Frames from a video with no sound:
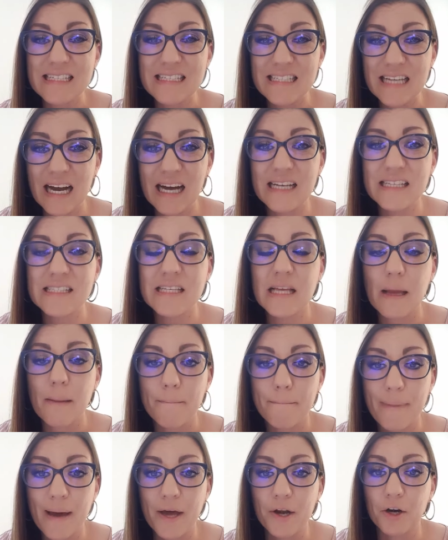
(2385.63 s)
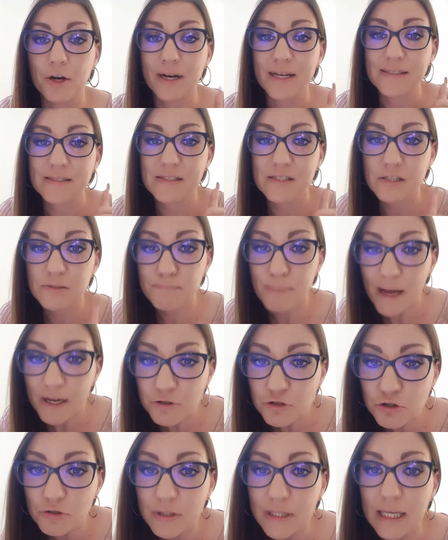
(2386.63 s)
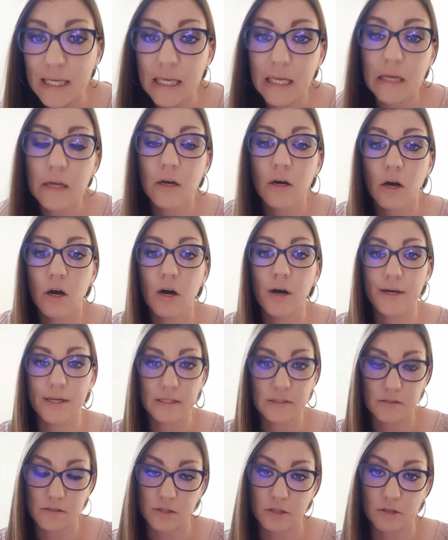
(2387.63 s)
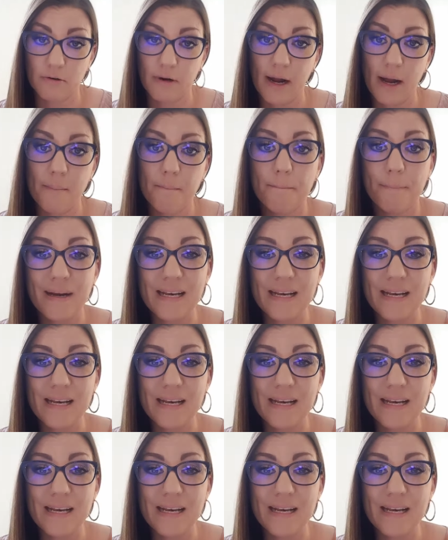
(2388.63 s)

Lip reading: does better, especially on Instagram,